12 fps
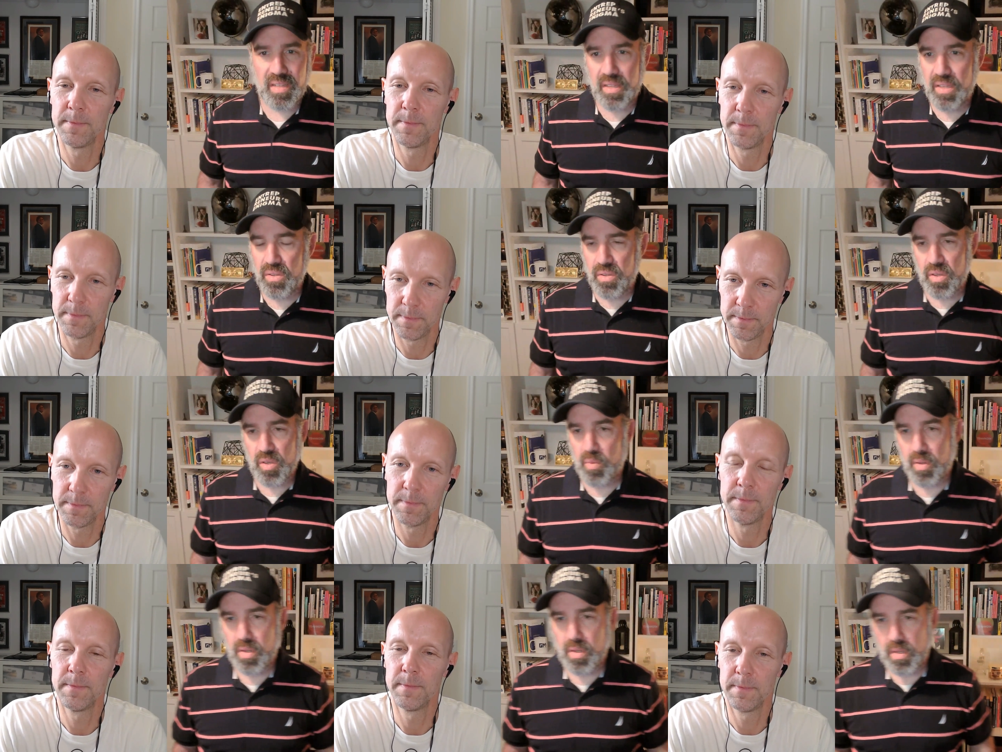Speaker 1: in YouTube.
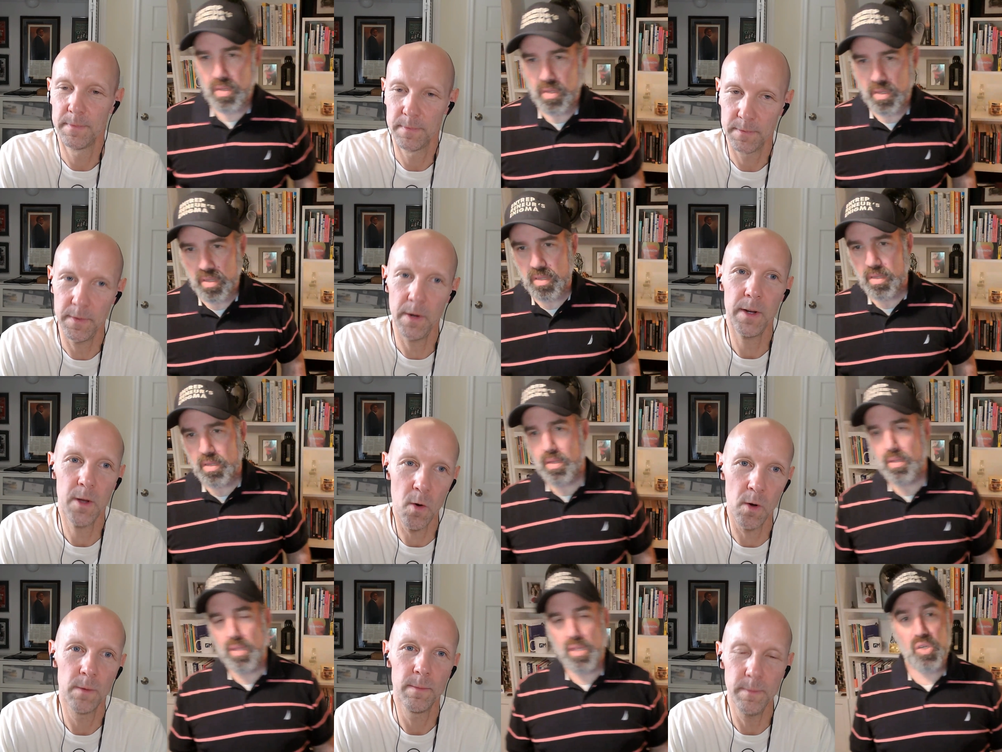Very
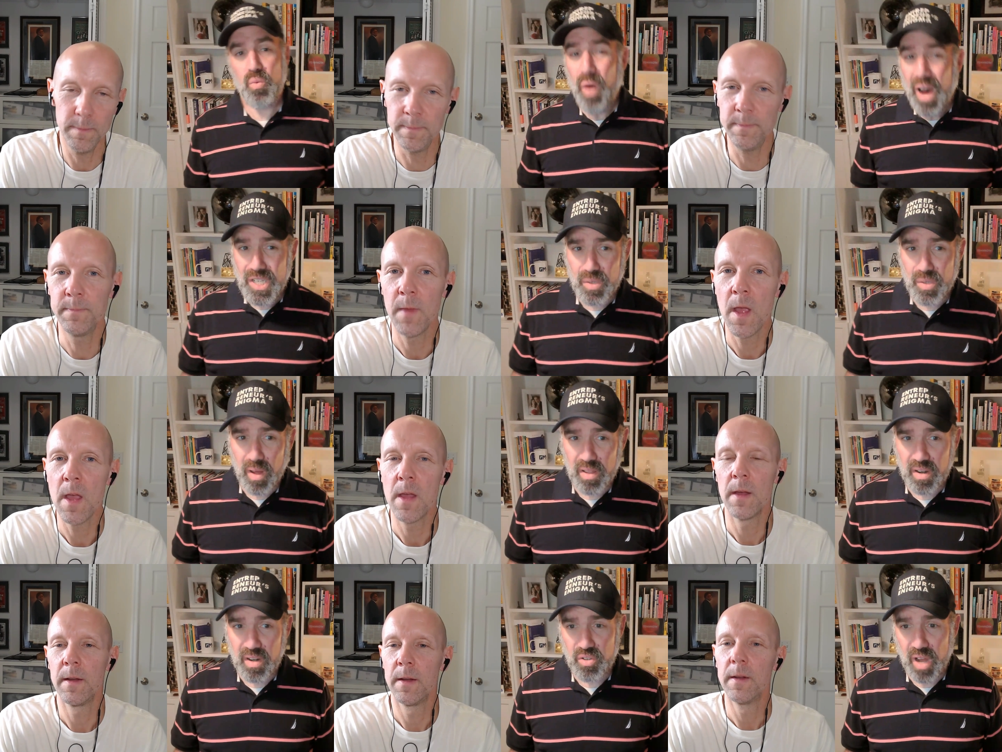cool. They should watch it while
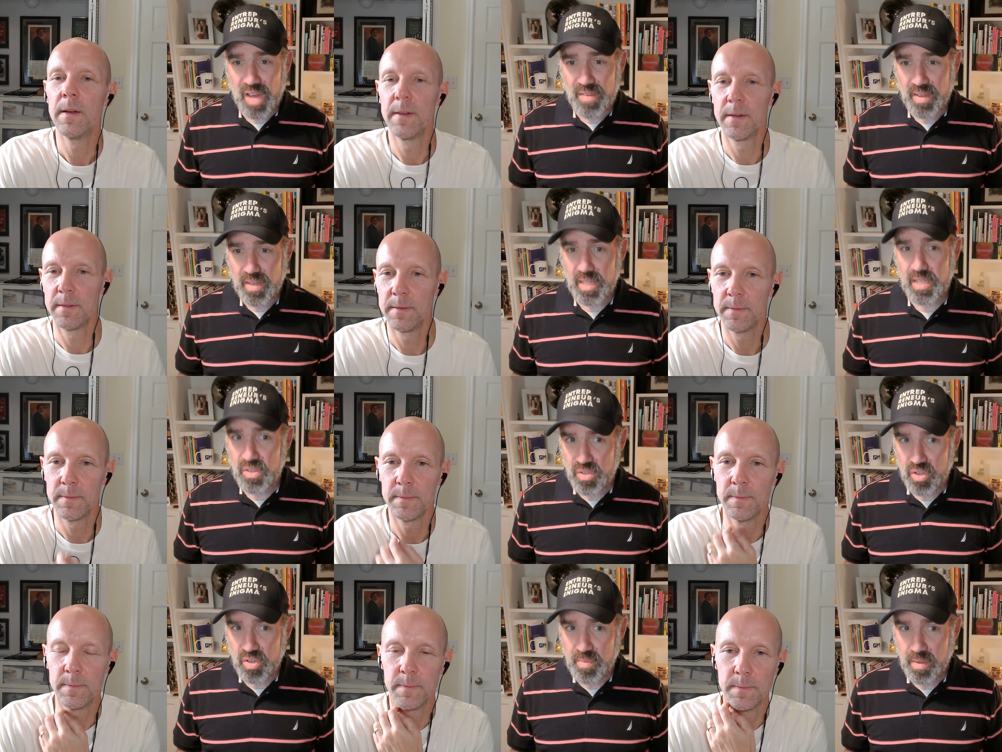they're driving in
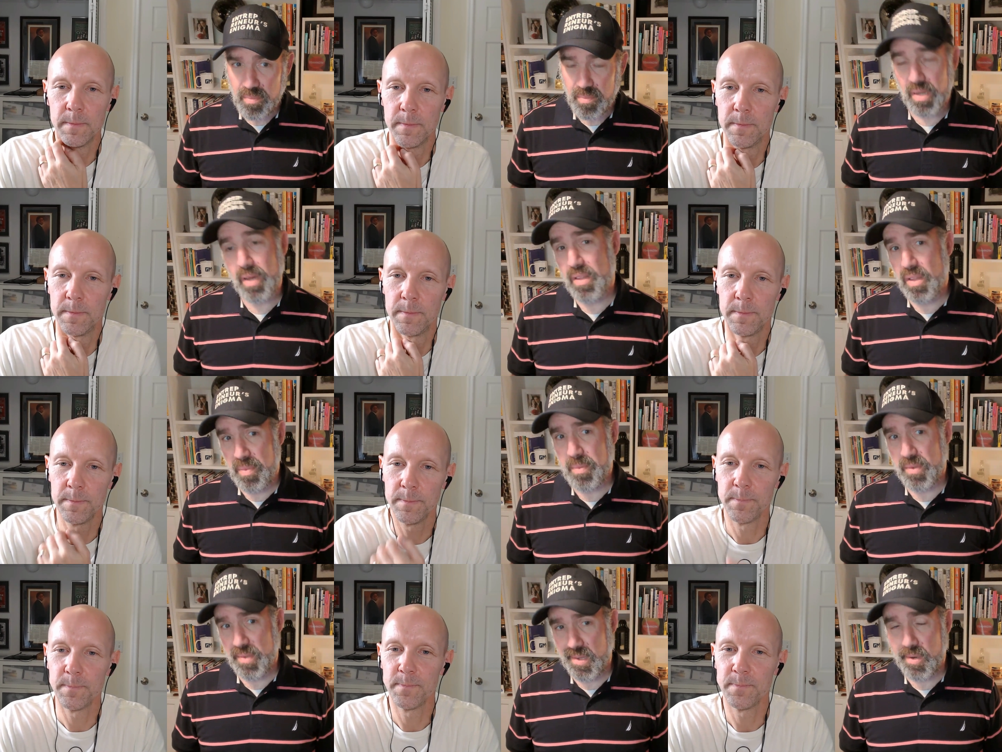YouTube but I know
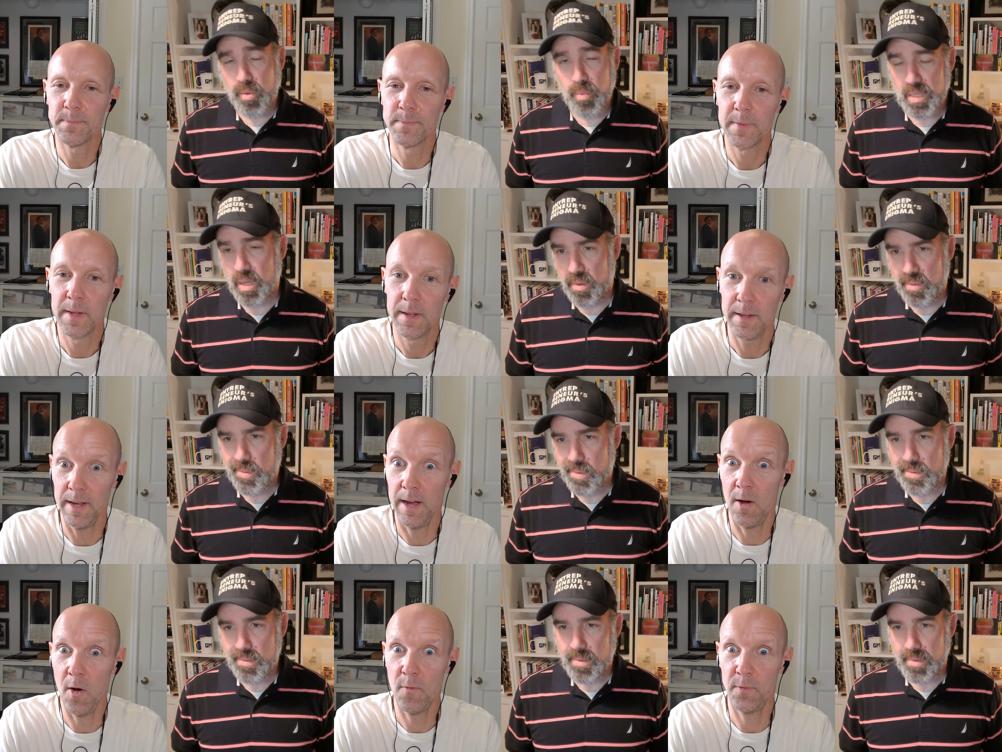people do, but don't.
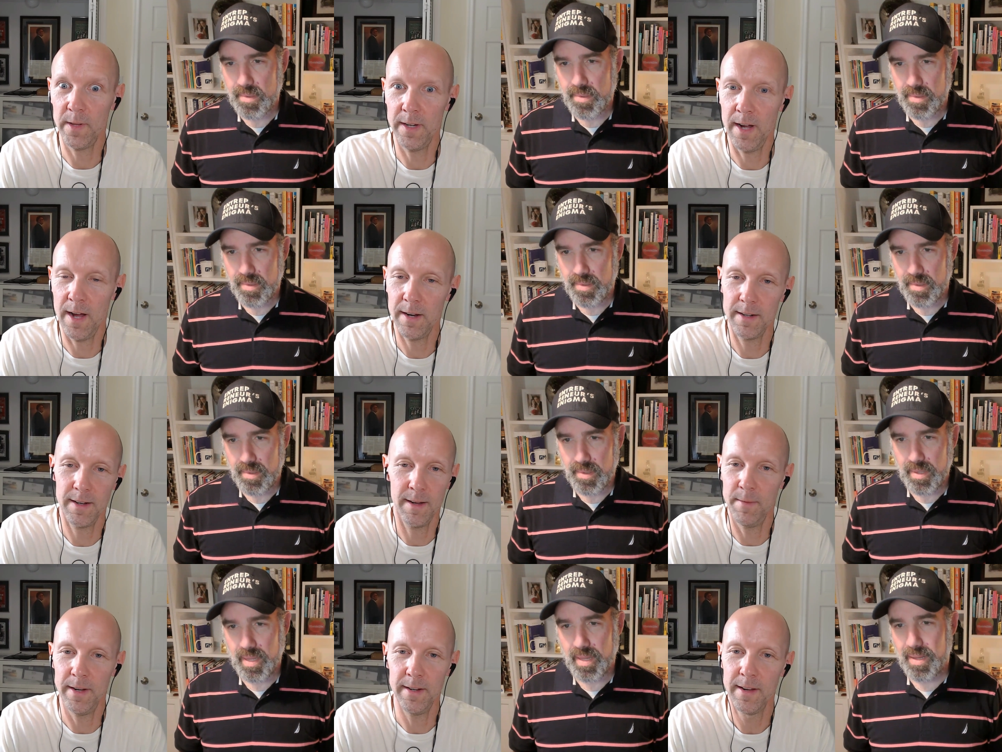Yeah,
Speaker 2: hopefully not. I
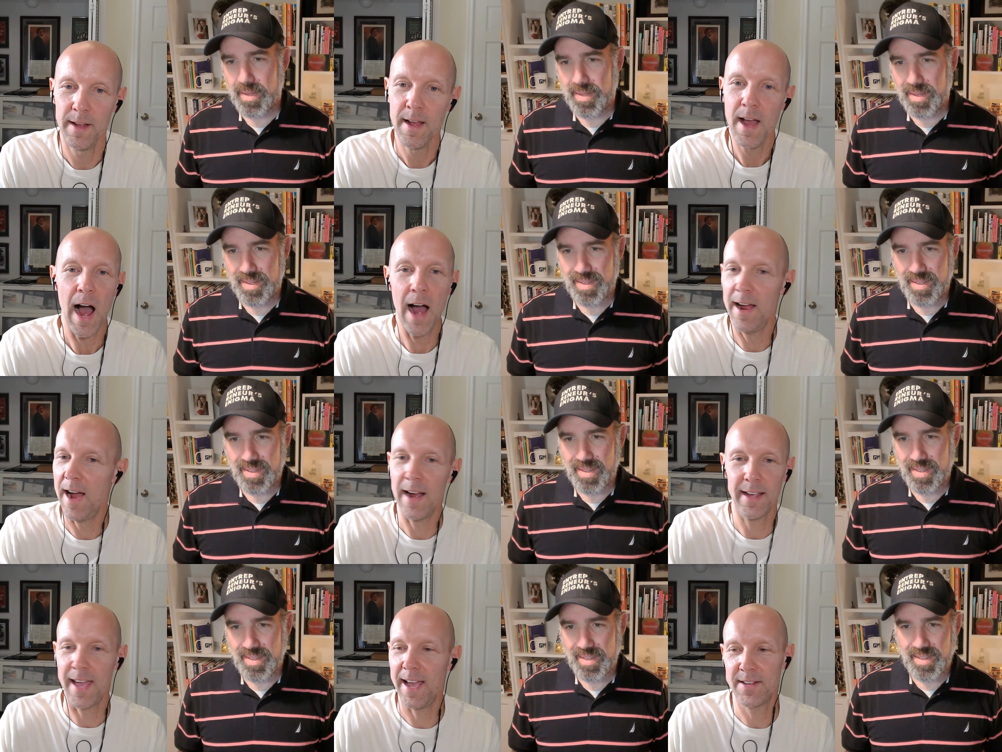mean, yeah. I, I
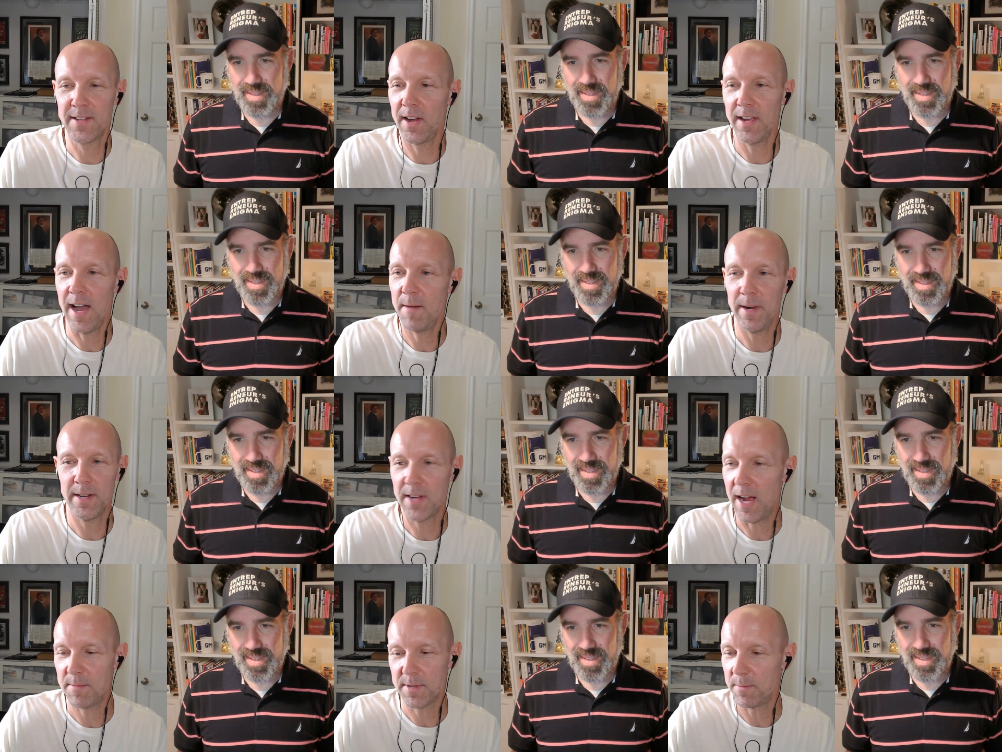can't tell you how many
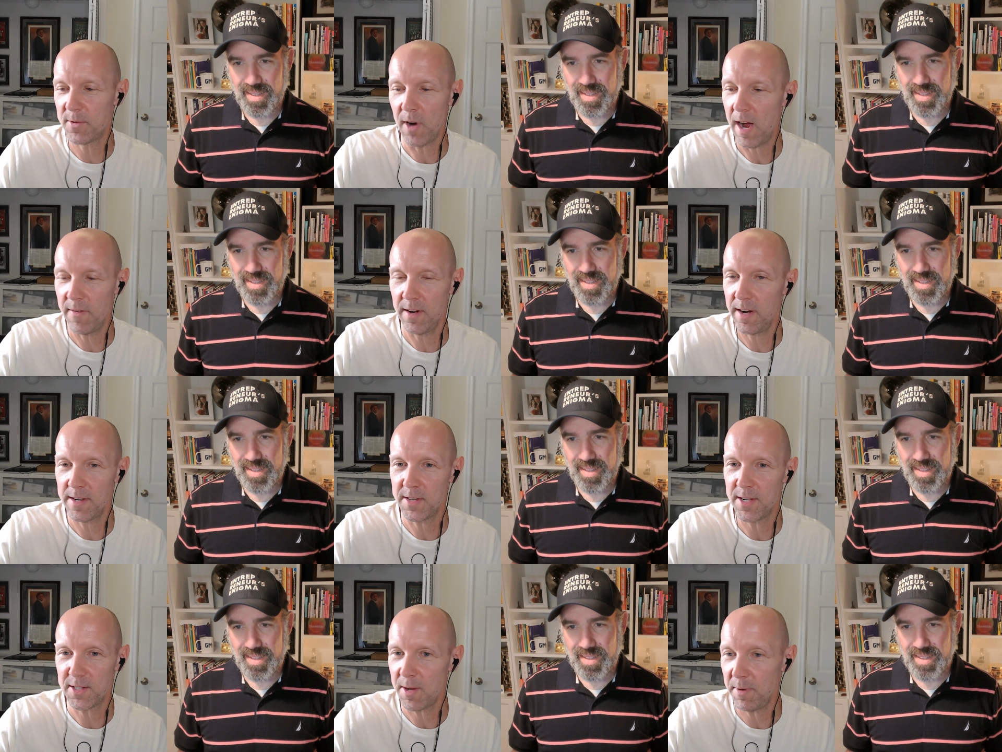times I'm driving and I
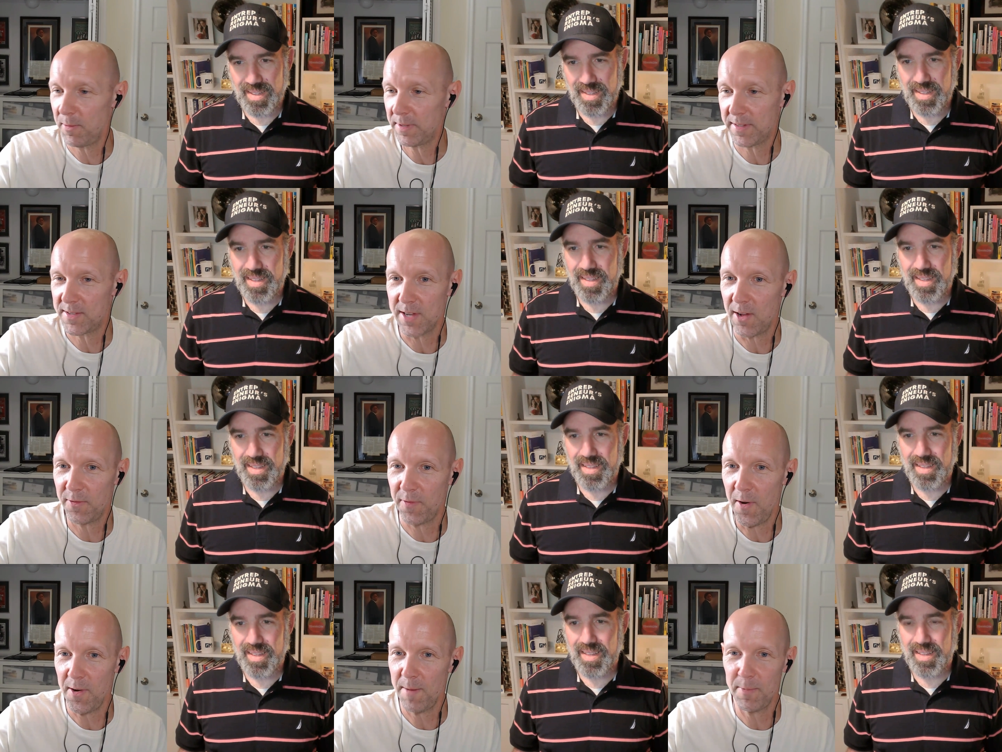see somebody with the cell
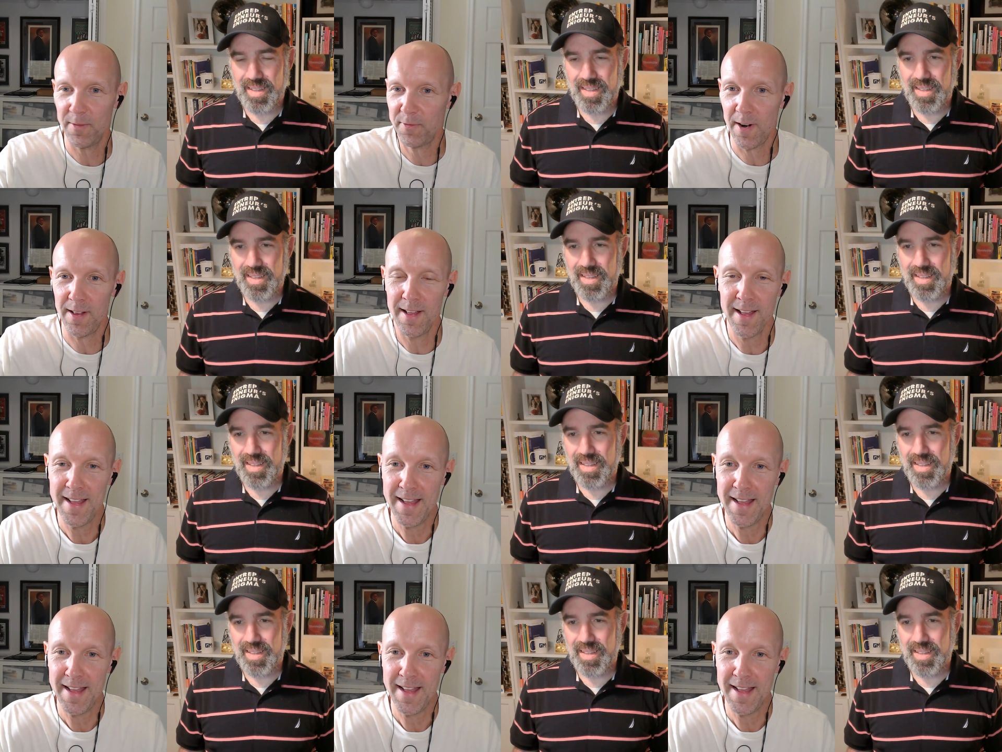phone up in front. Of,